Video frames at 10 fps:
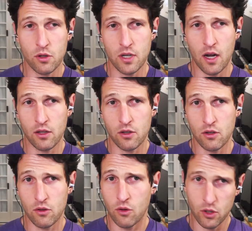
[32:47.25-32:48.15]

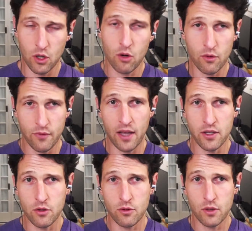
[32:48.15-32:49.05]
dollar or lower
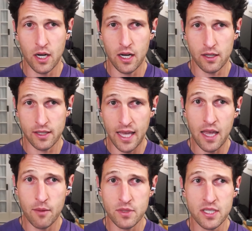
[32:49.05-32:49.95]
value uh,
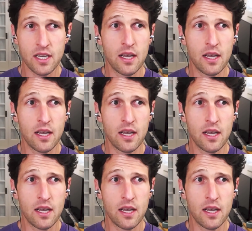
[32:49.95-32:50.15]
games